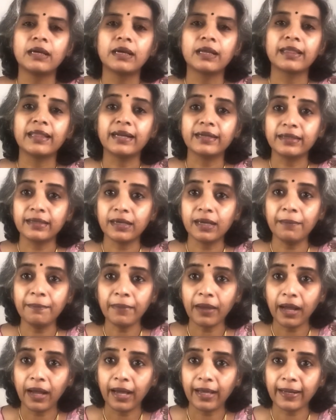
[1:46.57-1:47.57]
The term
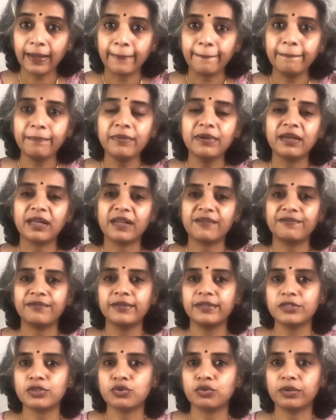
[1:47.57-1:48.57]
Aram
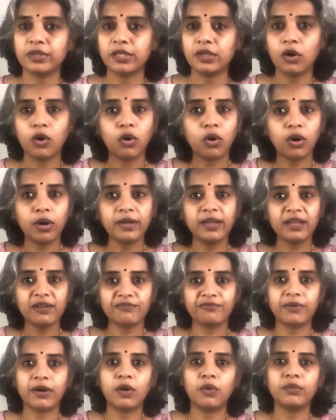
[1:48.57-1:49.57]
refers to the order
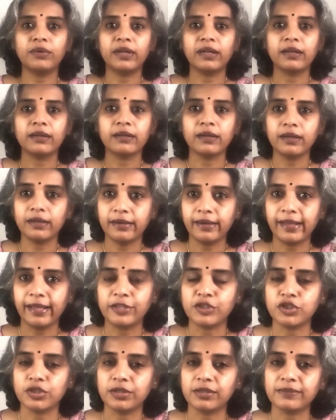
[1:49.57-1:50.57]
found in
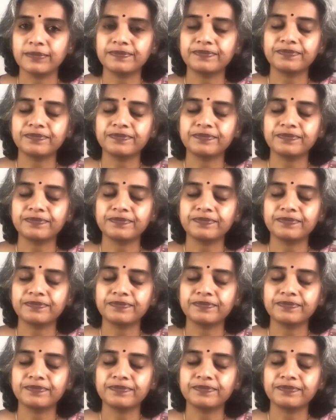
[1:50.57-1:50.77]
nature.